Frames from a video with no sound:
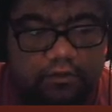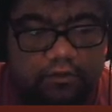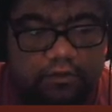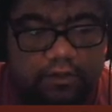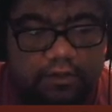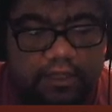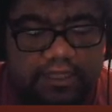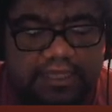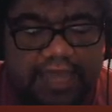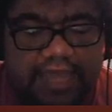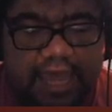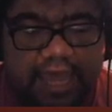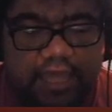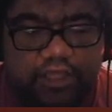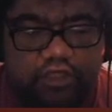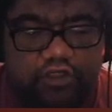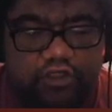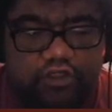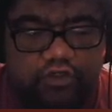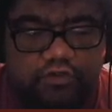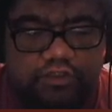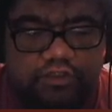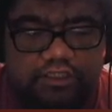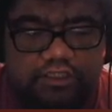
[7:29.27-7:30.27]
Yeah,
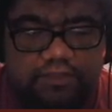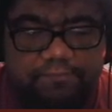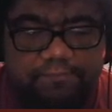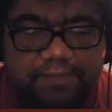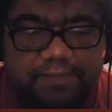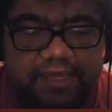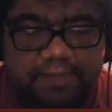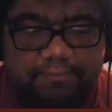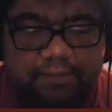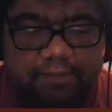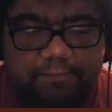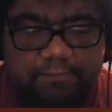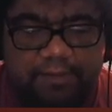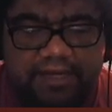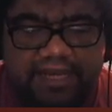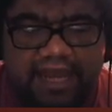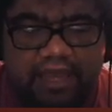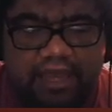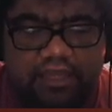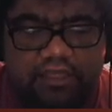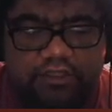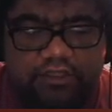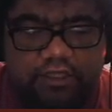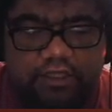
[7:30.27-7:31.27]
you're usually beaming, but
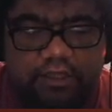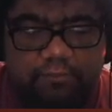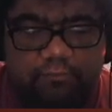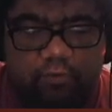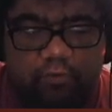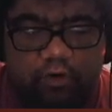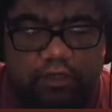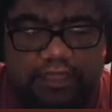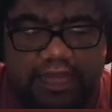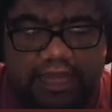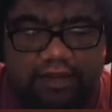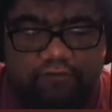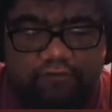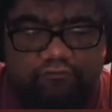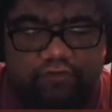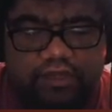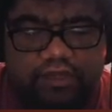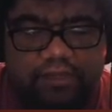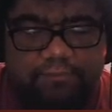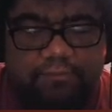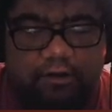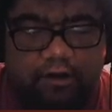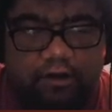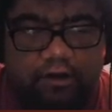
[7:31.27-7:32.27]
now you're looking more like
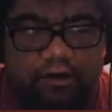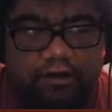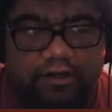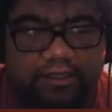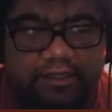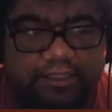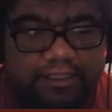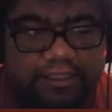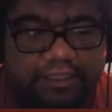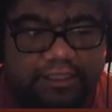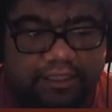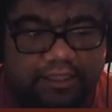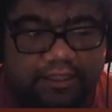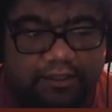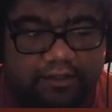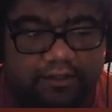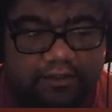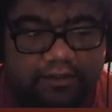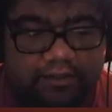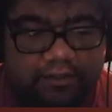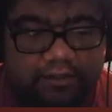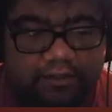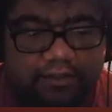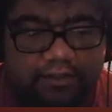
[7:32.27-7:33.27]
rebar.
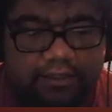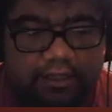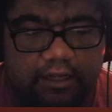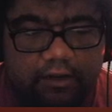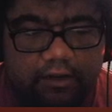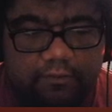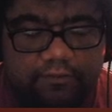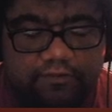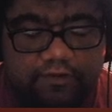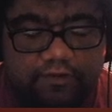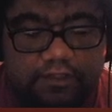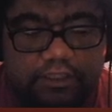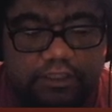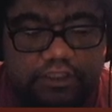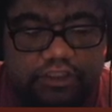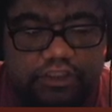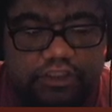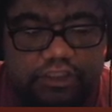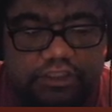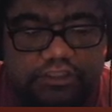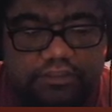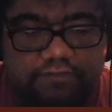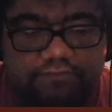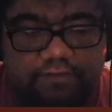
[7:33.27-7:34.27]
I always get the
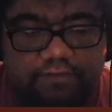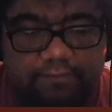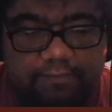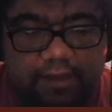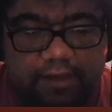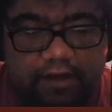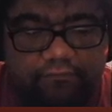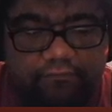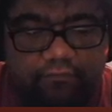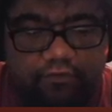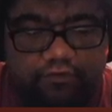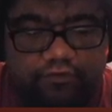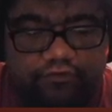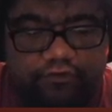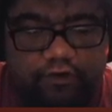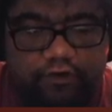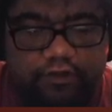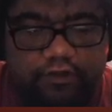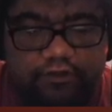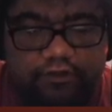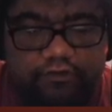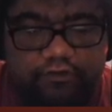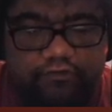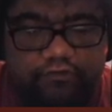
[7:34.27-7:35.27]
gist of the metaphor
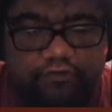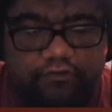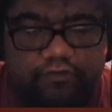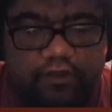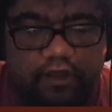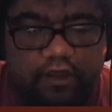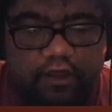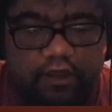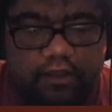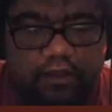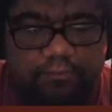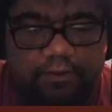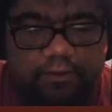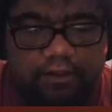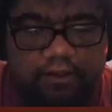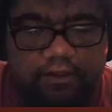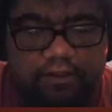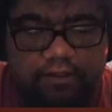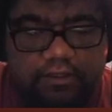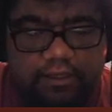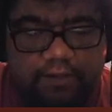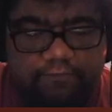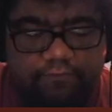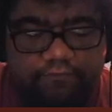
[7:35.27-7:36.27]
Scarlet uses,
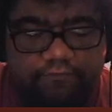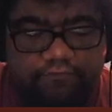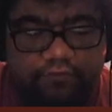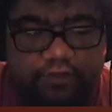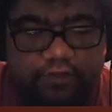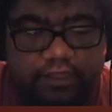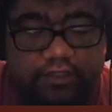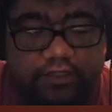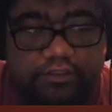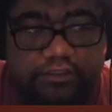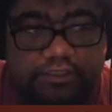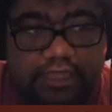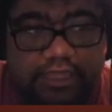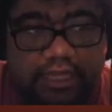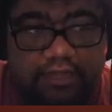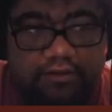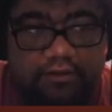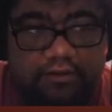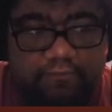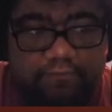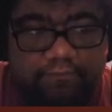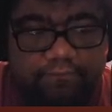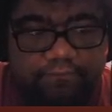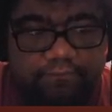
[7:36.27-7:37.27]
but never fully
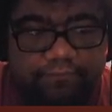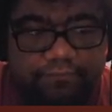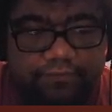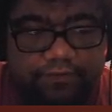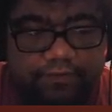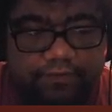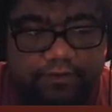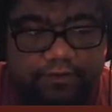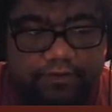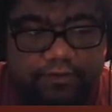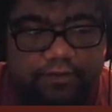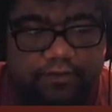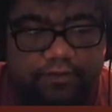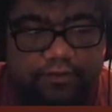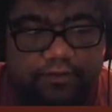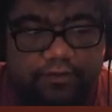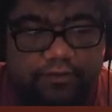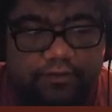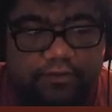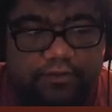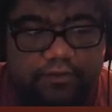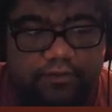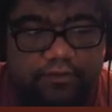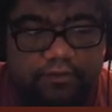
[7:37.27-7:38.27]
understand them.
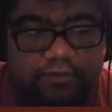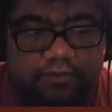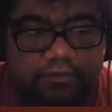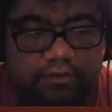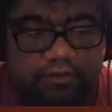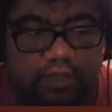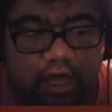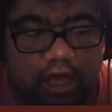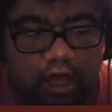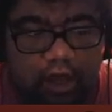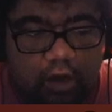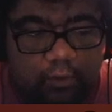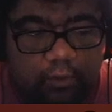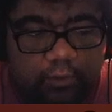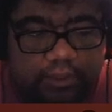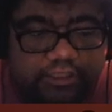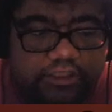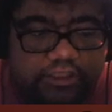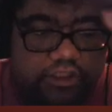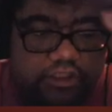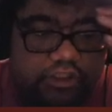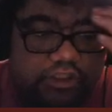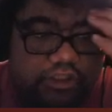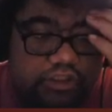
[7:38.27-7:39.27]
Oh,
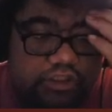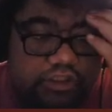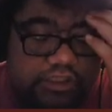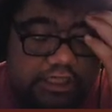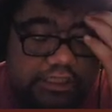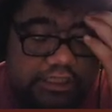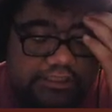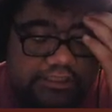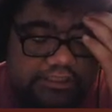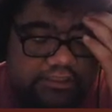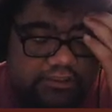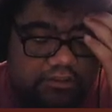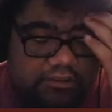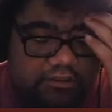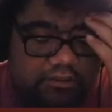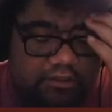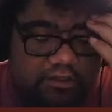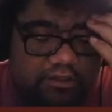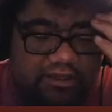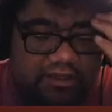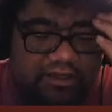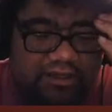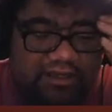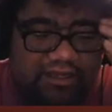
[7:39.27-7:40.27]
it's just...
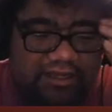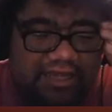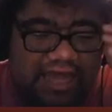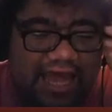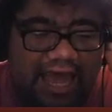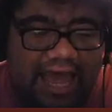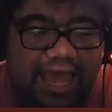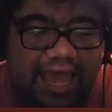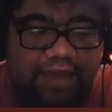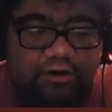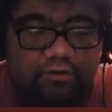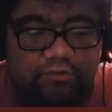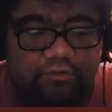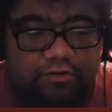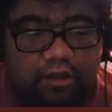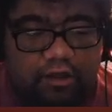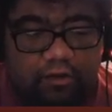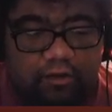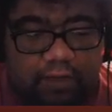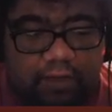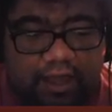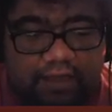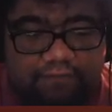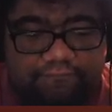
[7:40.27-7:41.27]
I don't
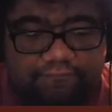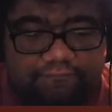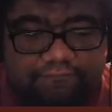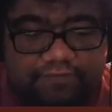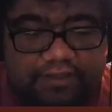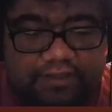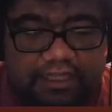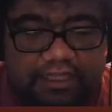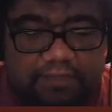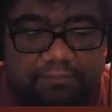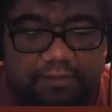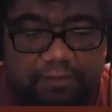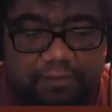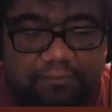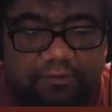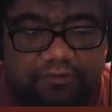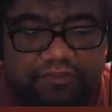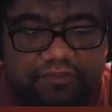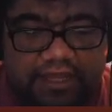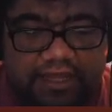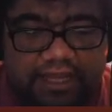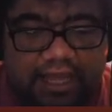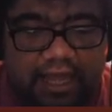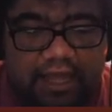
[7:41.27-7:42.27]
know. I feel like people
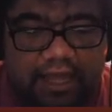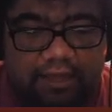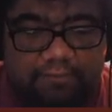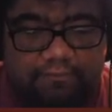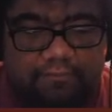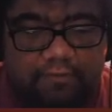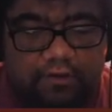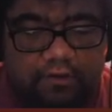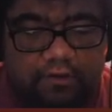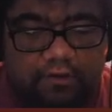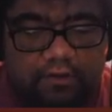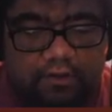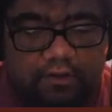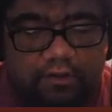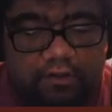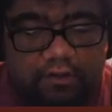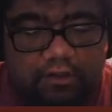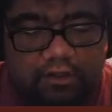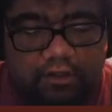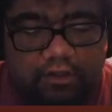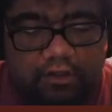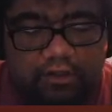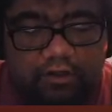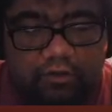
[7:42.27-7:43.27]
think I'm...
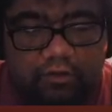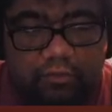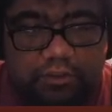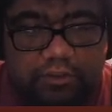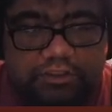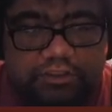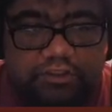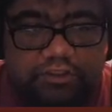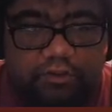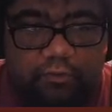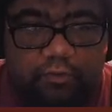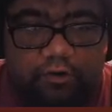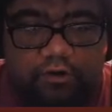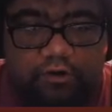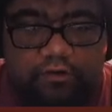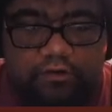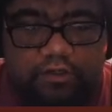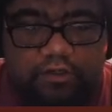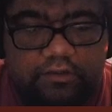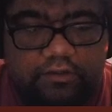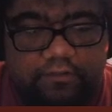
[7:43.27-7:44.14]
what's the word?